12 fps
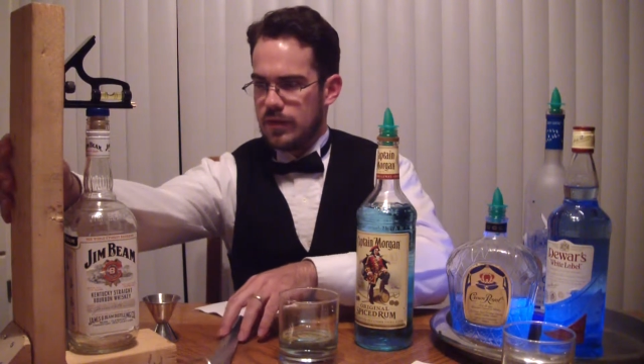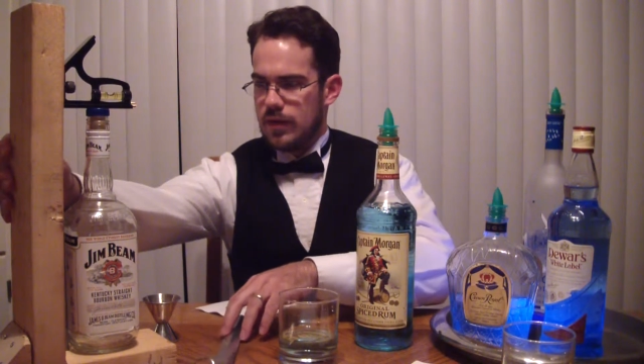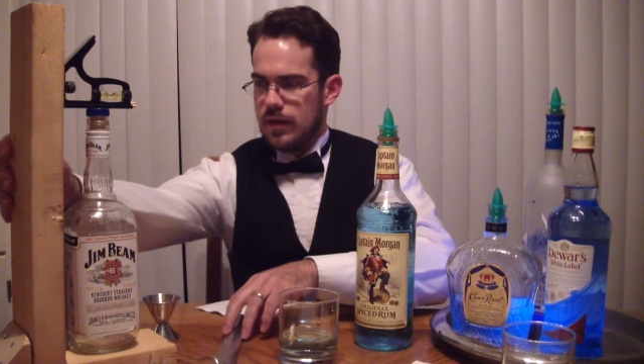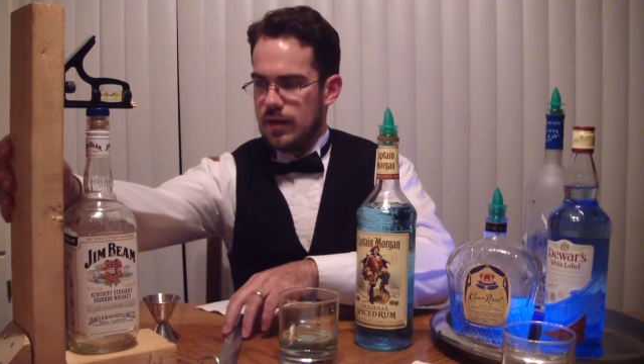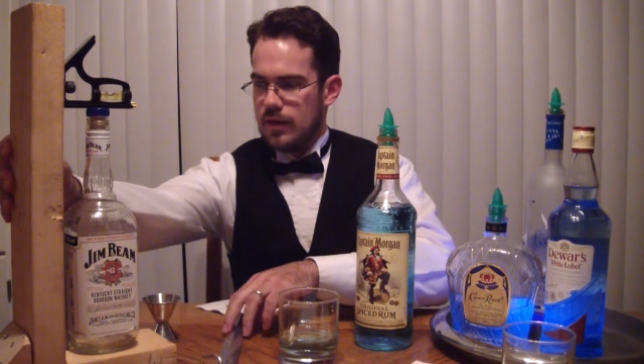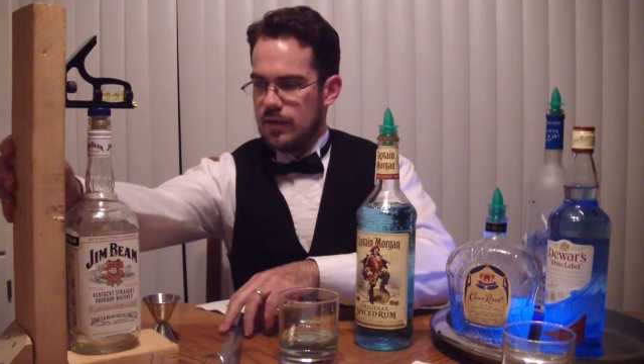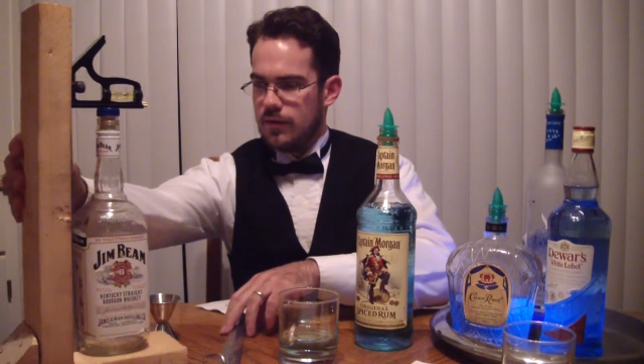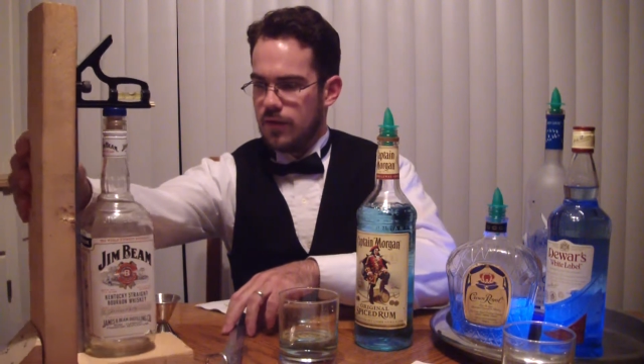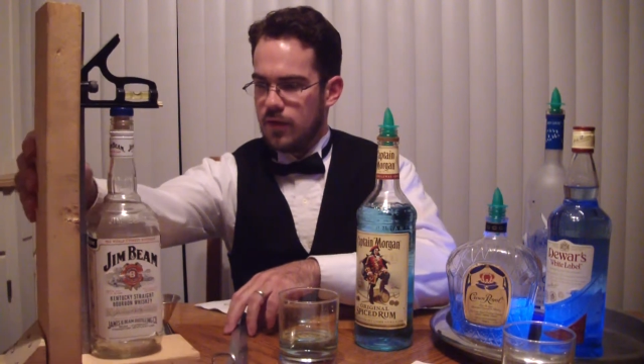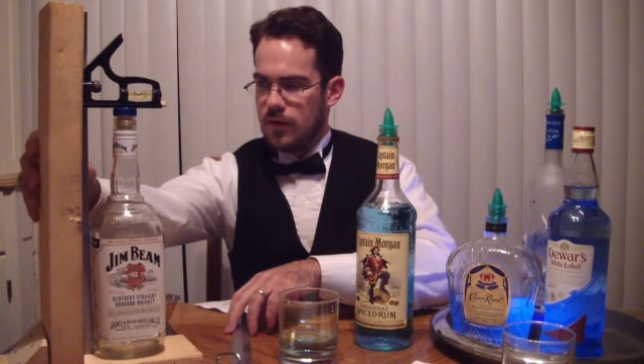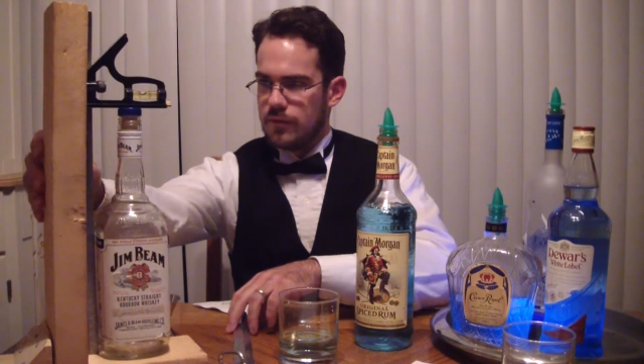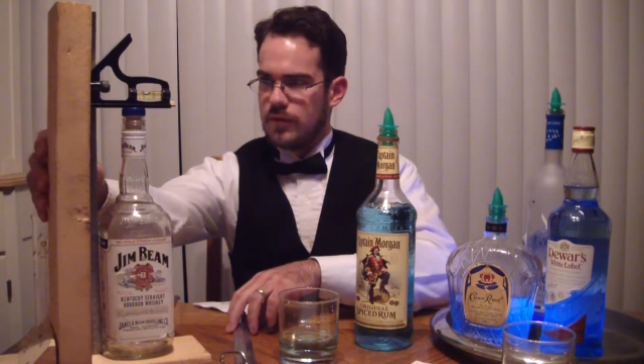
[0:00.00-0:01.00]

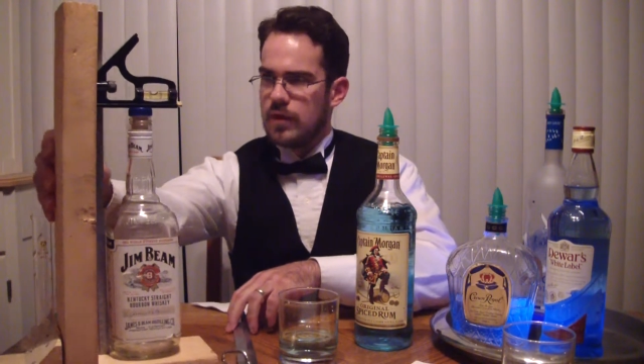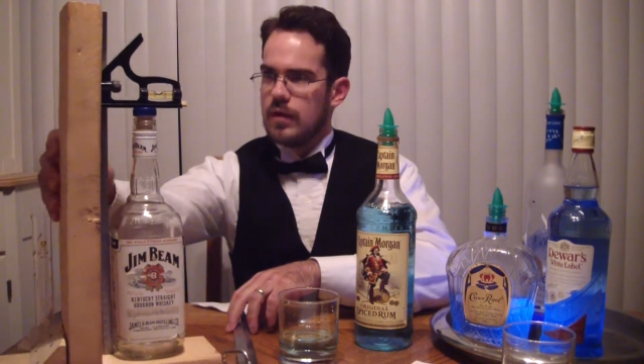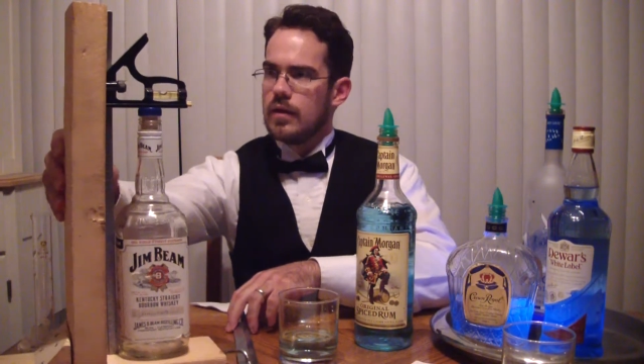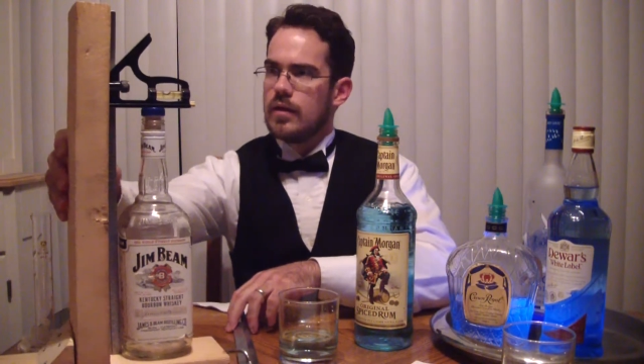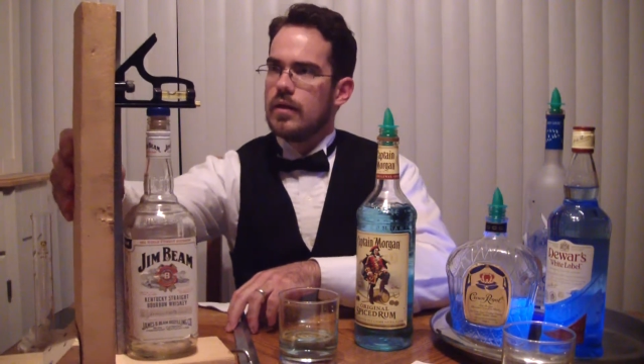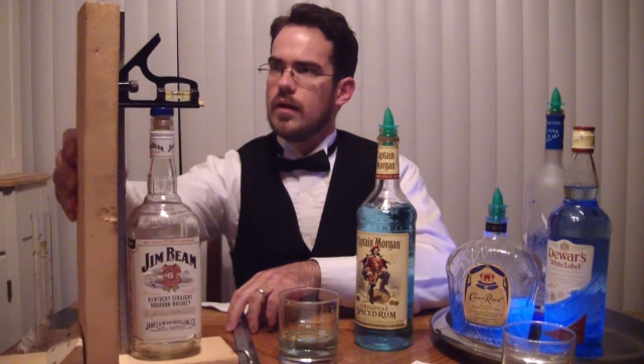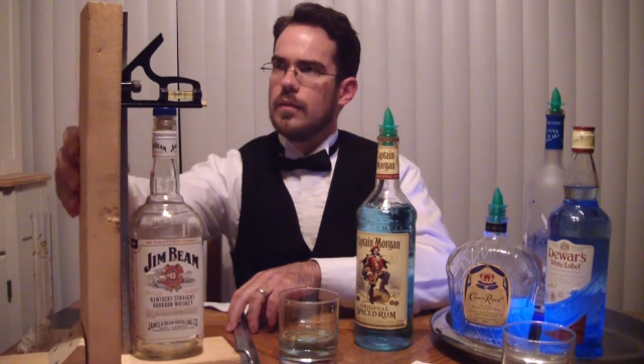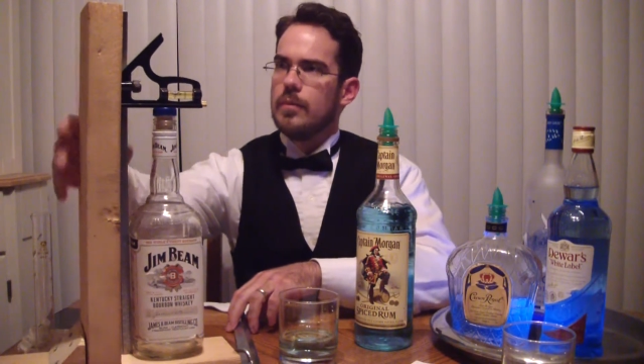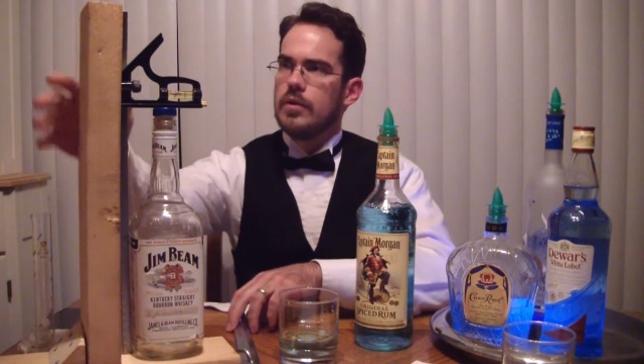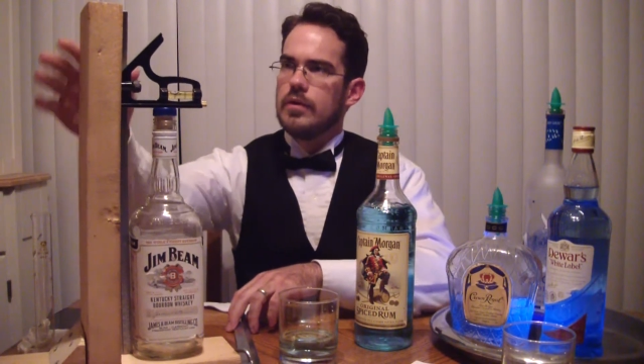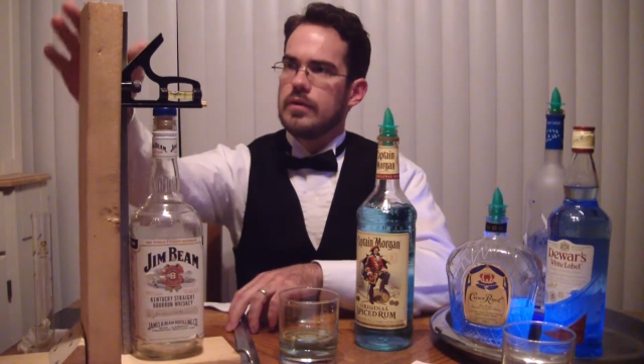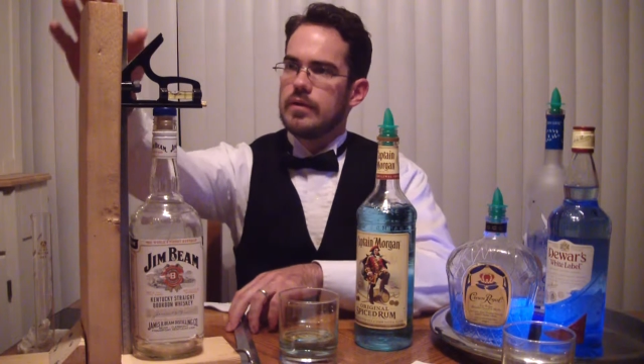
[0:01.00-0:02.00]
involved
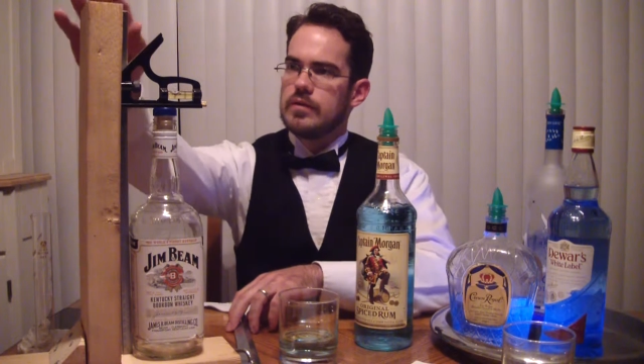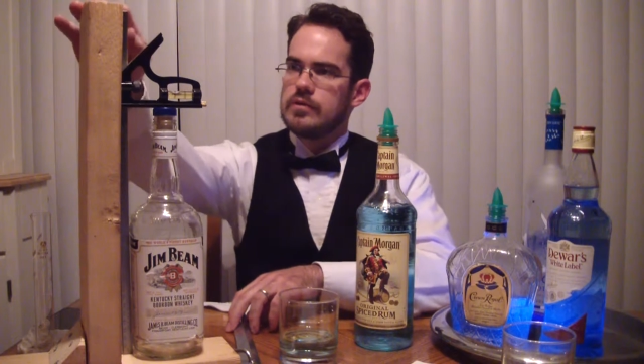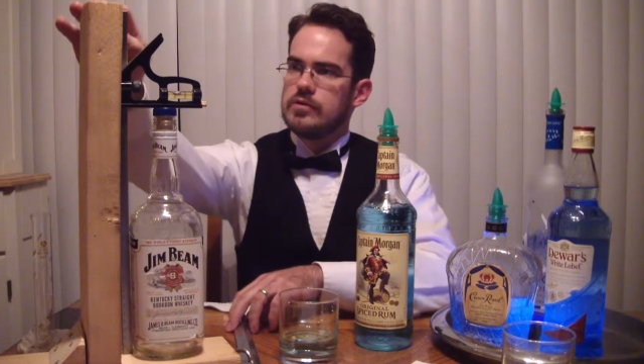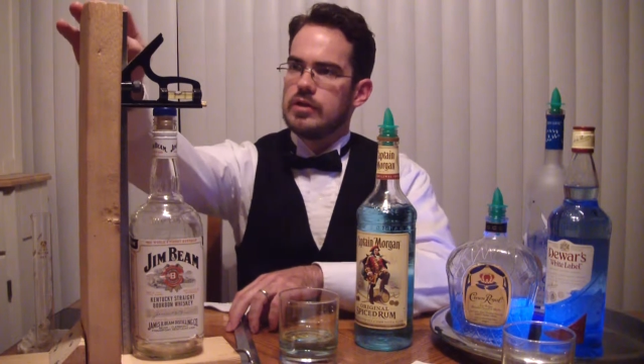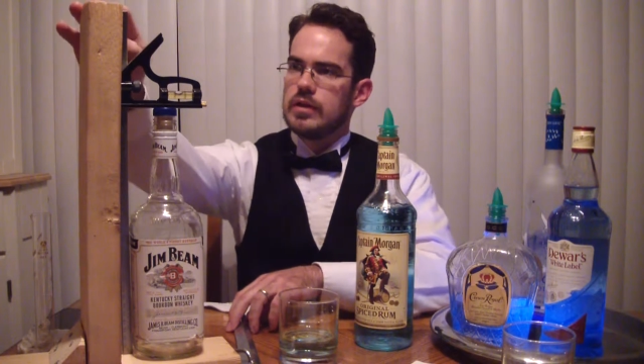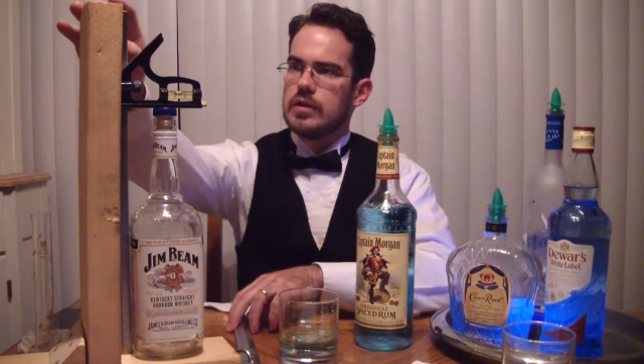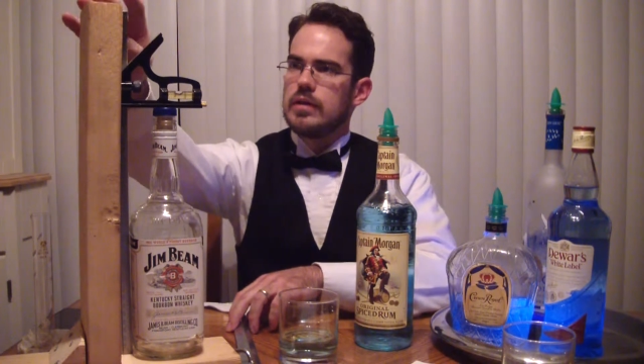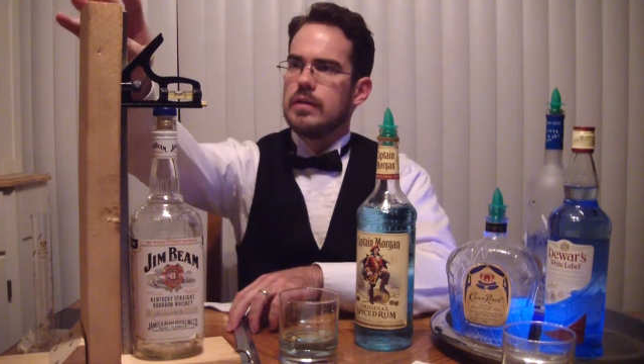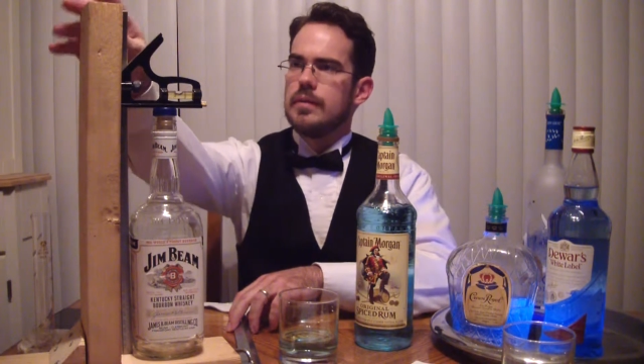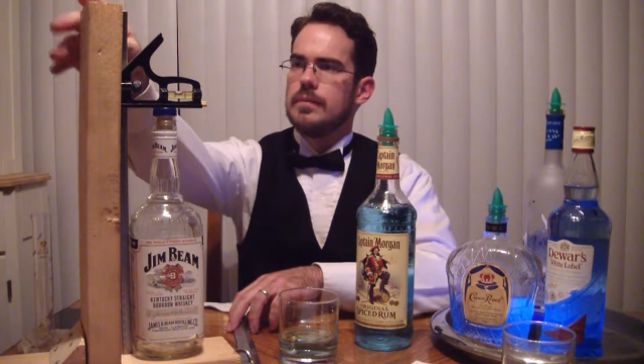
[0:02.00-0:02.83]
building this jig.